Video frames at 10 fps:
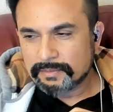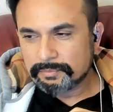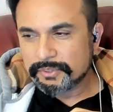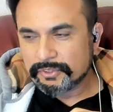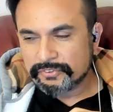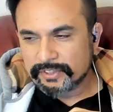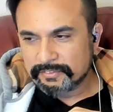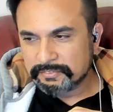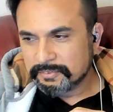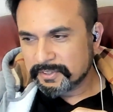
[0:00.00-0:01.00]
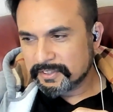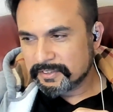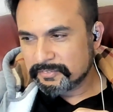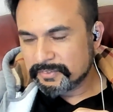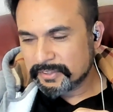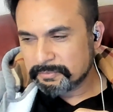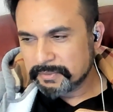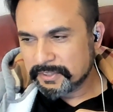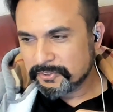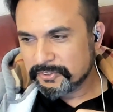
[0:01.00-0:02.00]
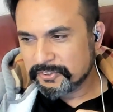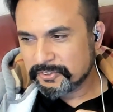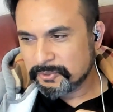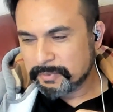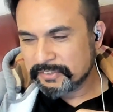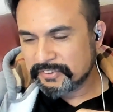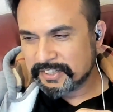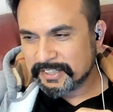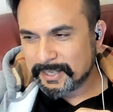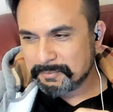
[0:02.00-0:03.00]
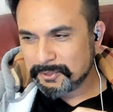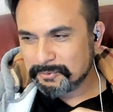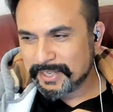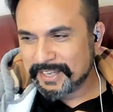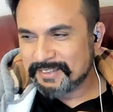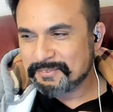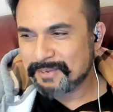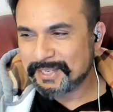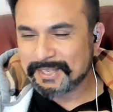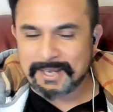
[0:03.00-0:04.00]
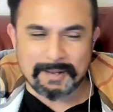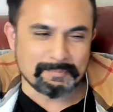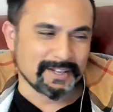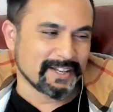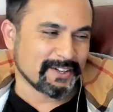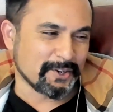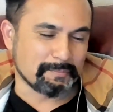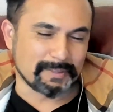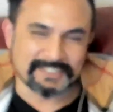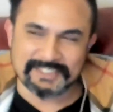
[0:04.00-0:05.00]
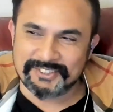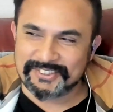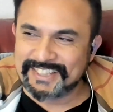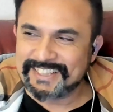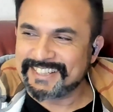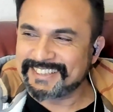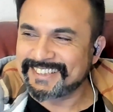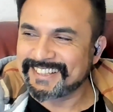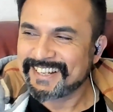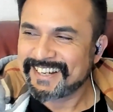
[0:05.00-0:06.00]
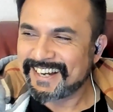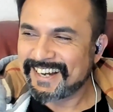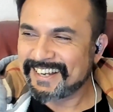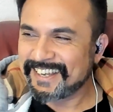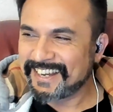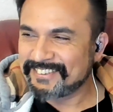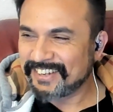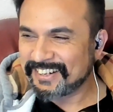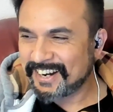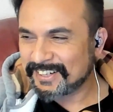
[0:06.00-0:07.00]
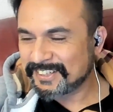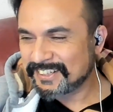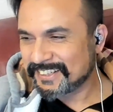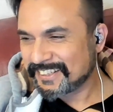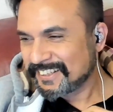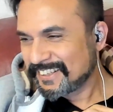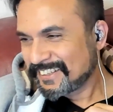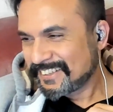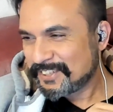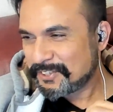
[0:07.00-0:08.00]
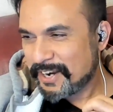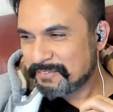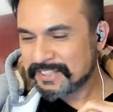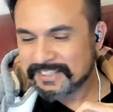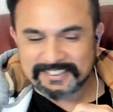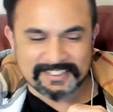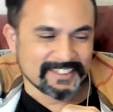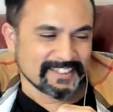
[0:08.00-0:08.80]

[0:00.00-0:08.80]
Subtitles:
You're safe. Trust me. Nobody's gonna take up your waking up or brushing your teeth. AIs are not. They don't have teeth.